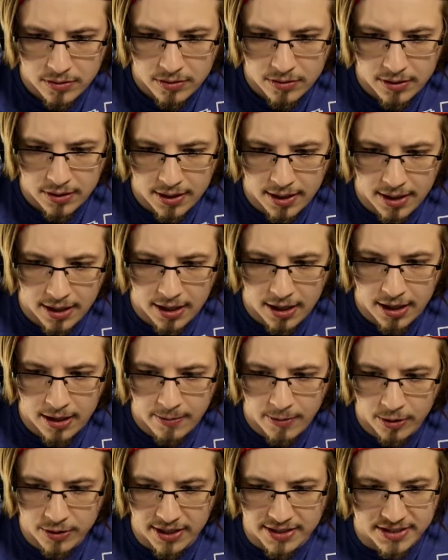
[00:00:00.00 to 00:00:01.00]
Um,
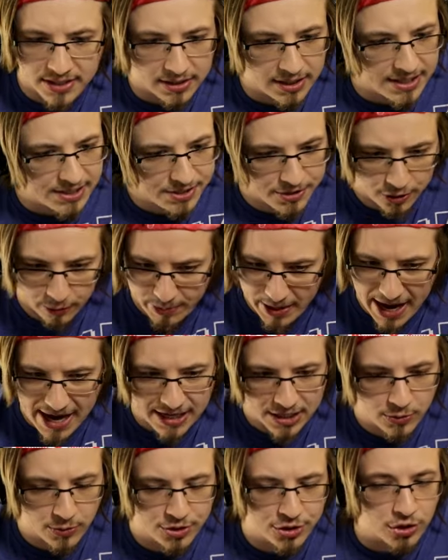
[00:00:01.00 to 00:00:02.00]
okay, Celestial Packs,
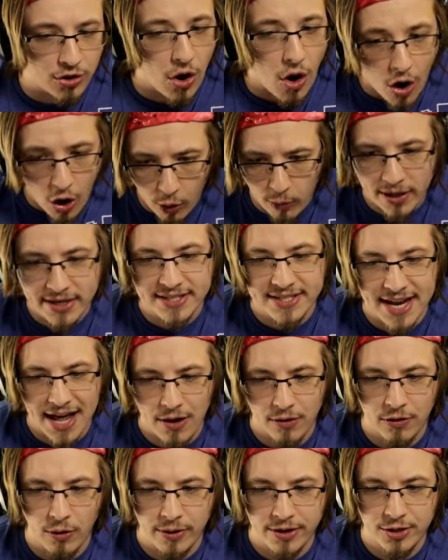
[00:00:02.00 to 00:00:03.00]
which are always now
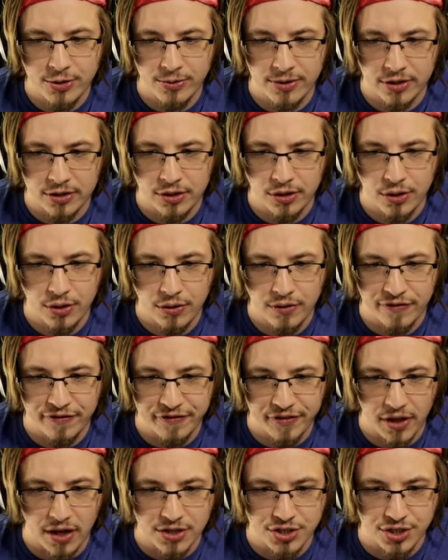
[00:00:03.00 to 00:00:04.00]
going to include
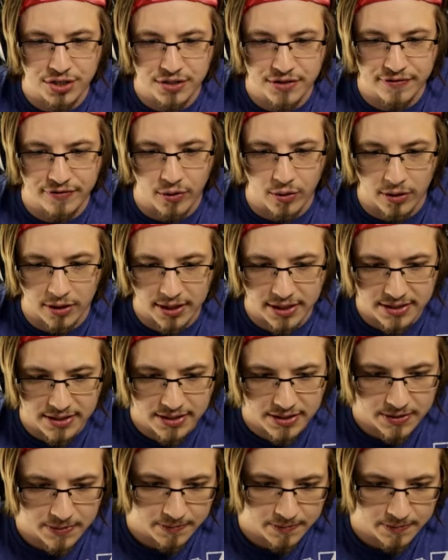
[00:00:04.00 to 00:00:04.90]
flushes for us.